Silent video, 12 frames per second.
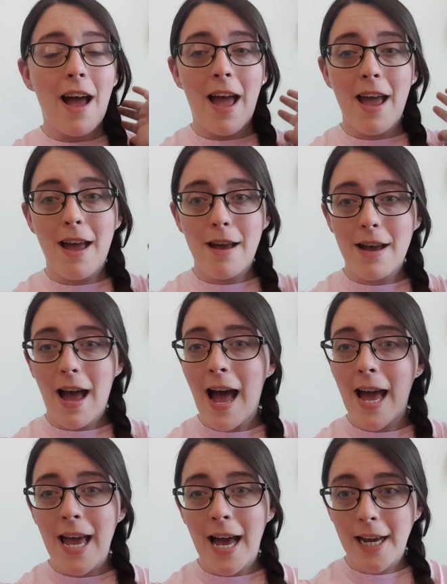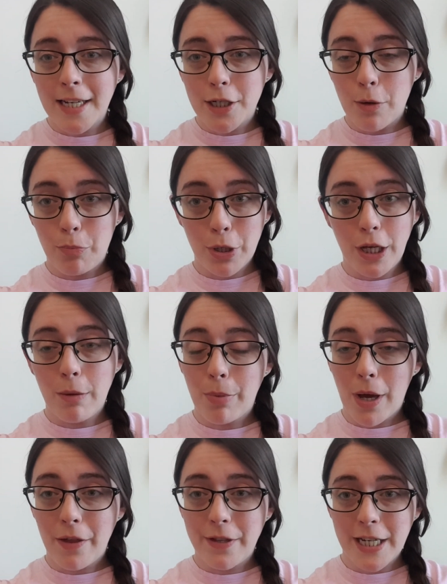Uh, I had a brilliant
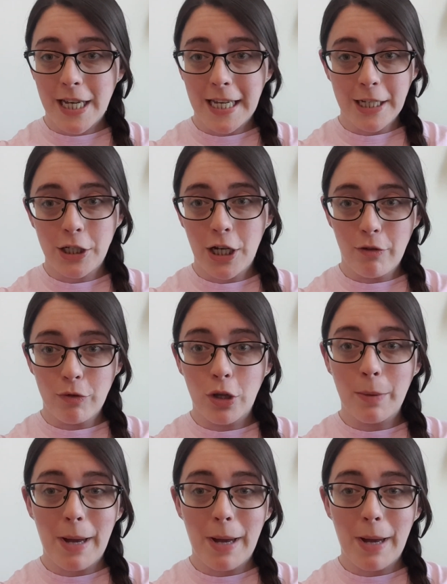birthday in general.